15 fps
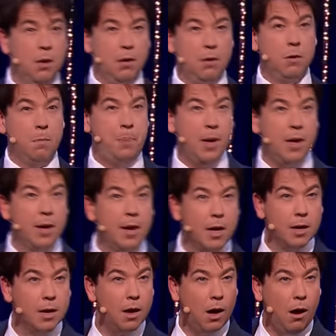You're
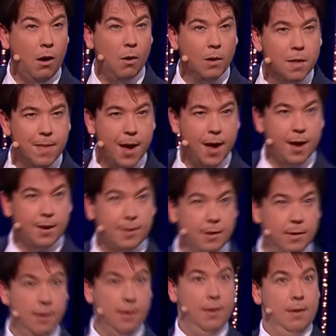burning a hole in their head.
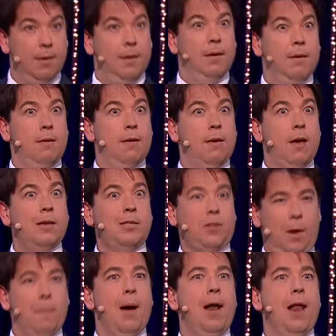I
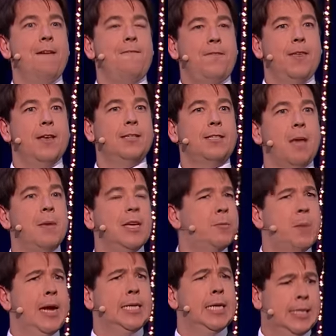stopped my life for this. I'm
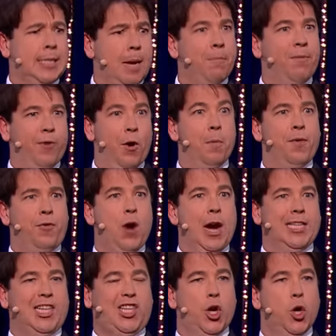expecting some form of
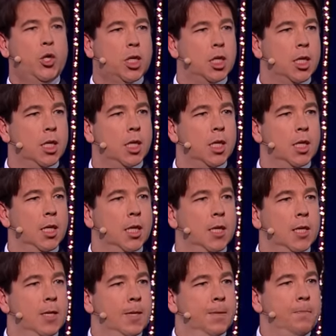gratitude.
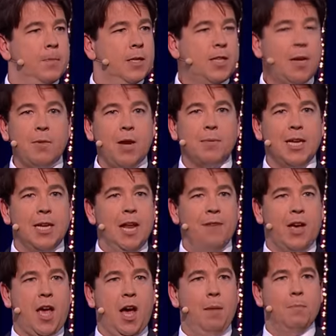Sometimes it
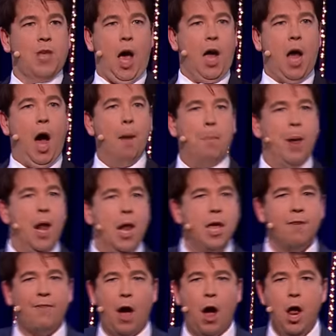never comes. I can't
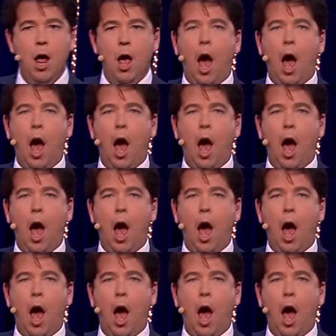believe that.